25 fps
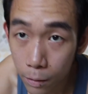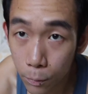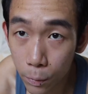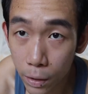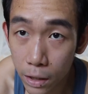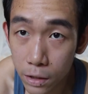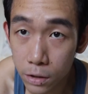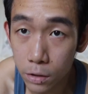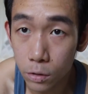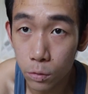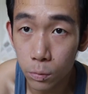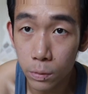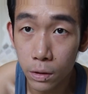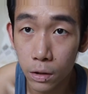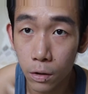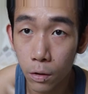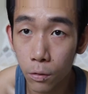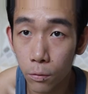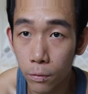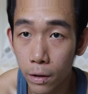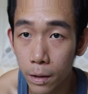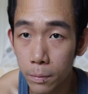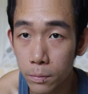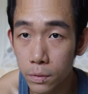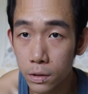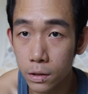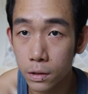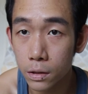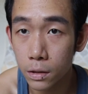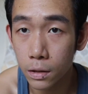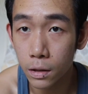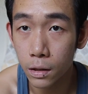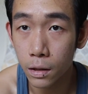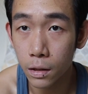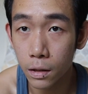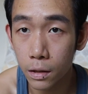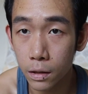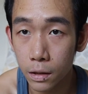as you're doing your reps,
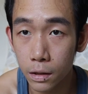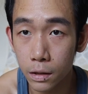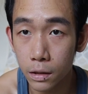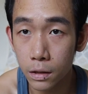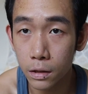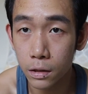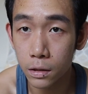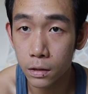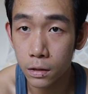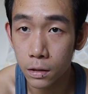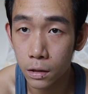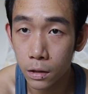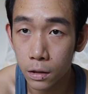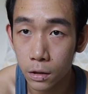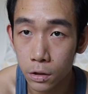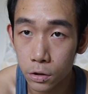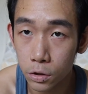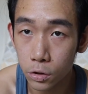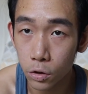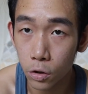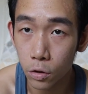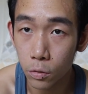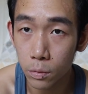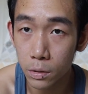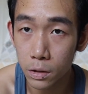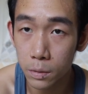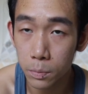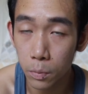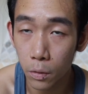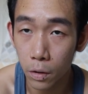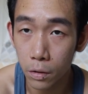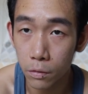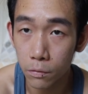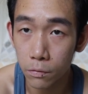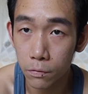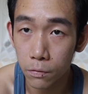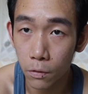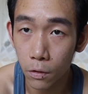this should always
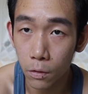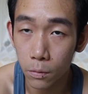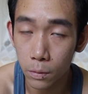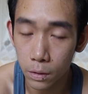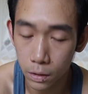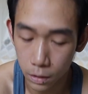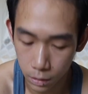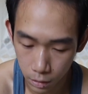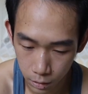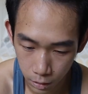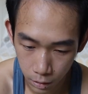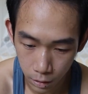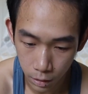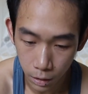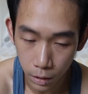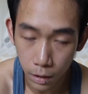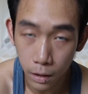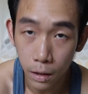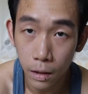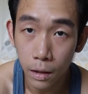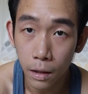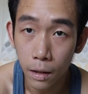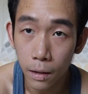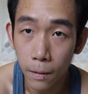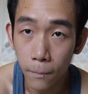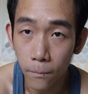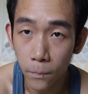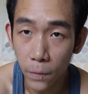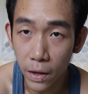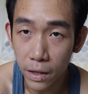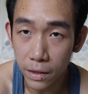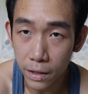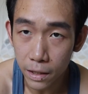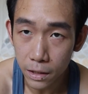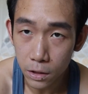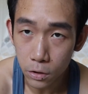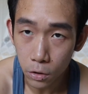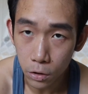point forward.
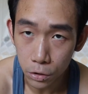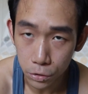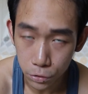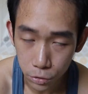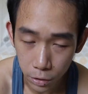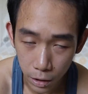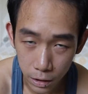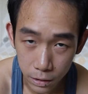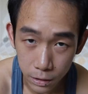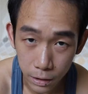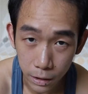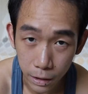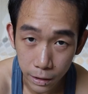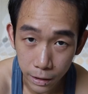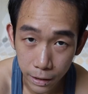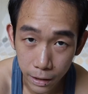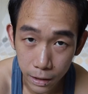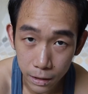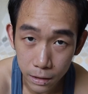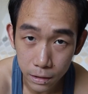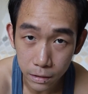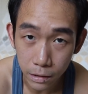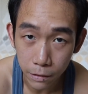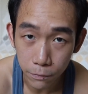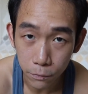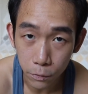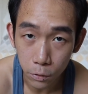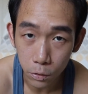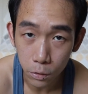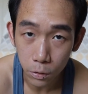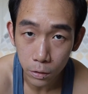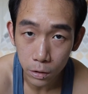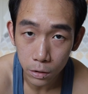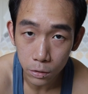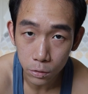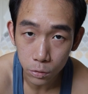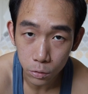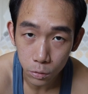And that's contrasted against if you're
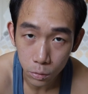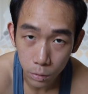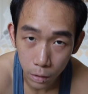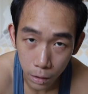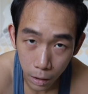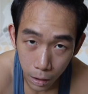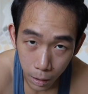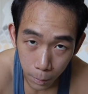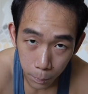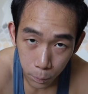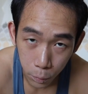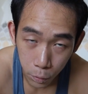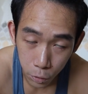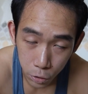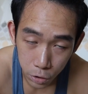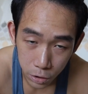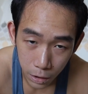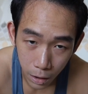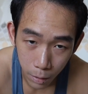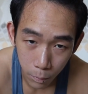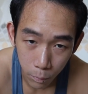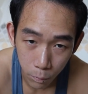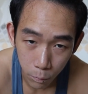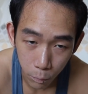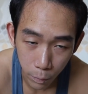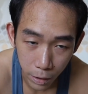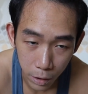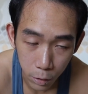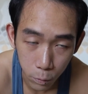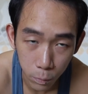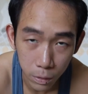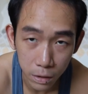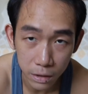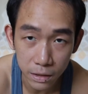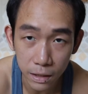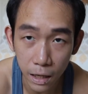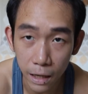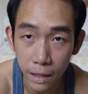going to do a push-up where you
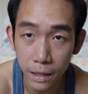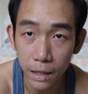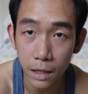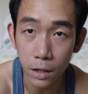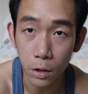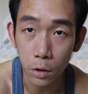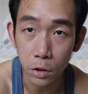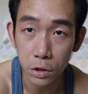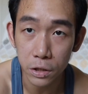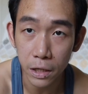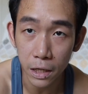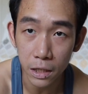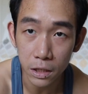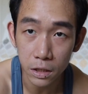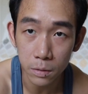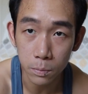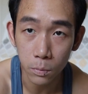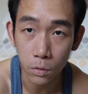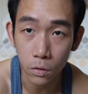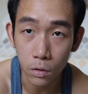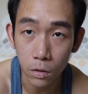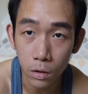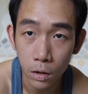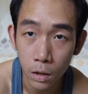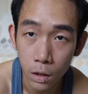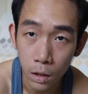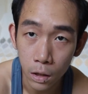want to target your chest more.